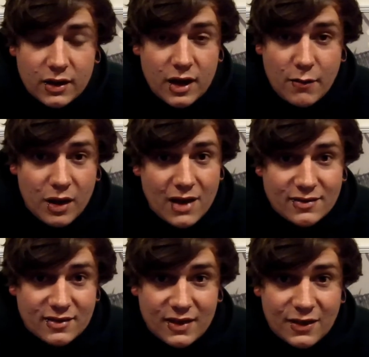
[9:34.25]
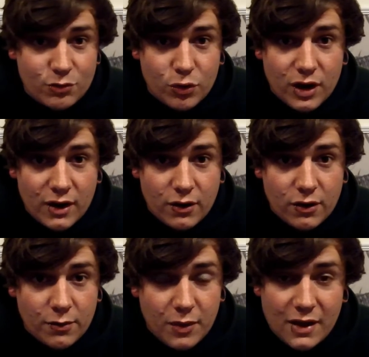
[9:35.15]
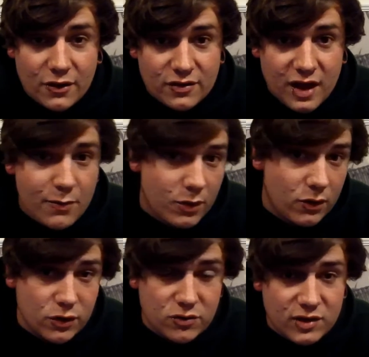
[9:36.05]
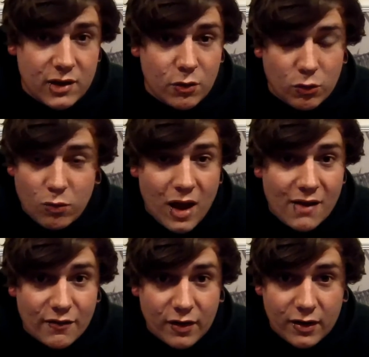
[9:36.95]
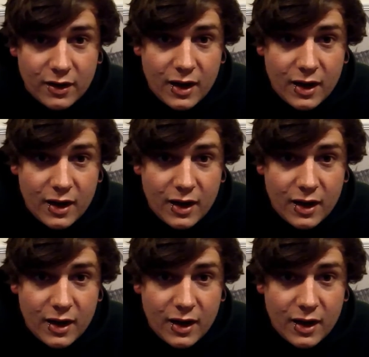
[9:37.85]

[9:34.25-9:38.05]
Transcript: "Am I allowed to take this wood out your skip and I'll use it," or whatever.